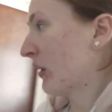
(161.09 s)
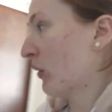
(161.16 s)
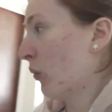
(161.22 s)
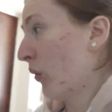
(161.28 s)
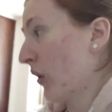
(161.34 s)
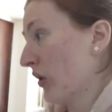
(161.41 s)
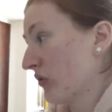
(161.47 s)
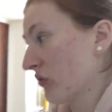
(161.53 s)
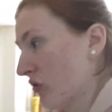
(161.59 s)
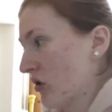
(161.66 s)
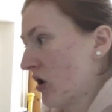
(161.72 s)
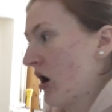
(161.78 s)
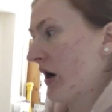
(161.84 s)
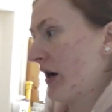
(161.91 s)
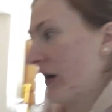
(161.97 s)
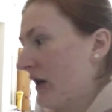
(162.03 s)
won't
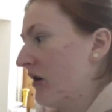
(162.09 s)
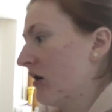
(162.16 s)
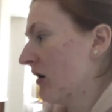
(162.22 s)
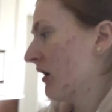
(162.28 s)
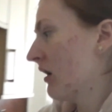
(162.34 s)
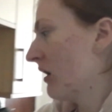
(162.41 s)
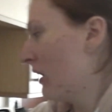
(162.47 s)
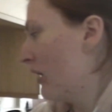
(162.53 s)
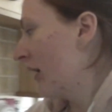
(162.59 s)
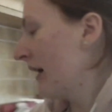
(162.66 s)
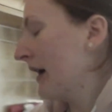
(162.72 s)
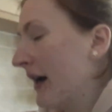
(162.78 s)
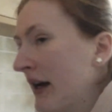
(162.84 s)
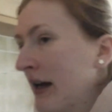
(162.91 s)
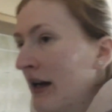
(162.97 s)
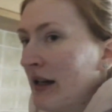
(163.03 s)
dry,
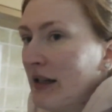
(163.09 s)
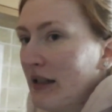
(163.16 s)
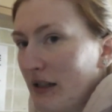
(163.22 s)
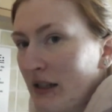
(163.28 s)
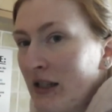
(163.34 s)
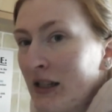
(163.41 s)
and